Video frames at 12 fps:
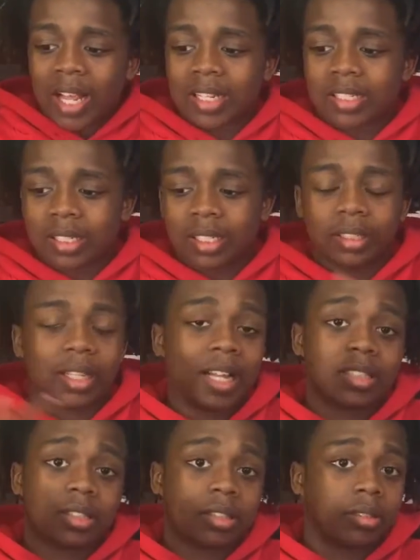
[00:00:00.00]
if that's
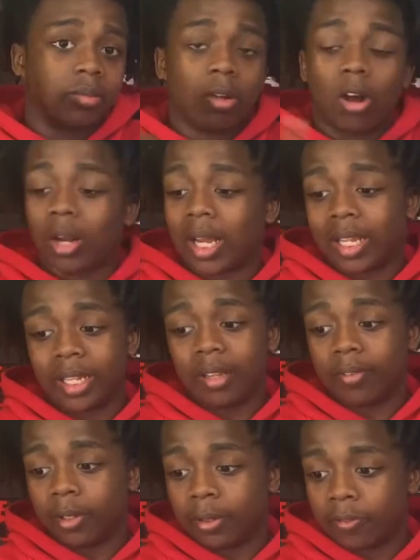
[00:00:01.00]
all I
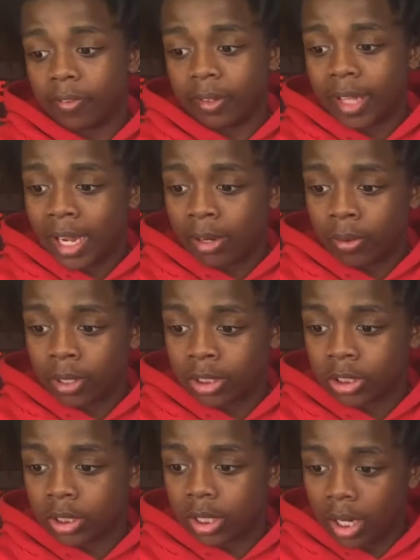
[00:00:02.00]
can give you for that
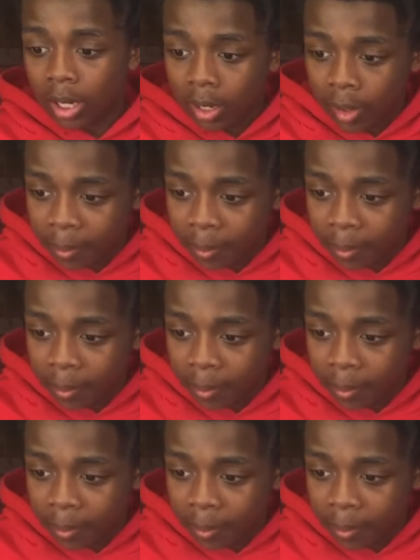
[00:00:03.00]
question.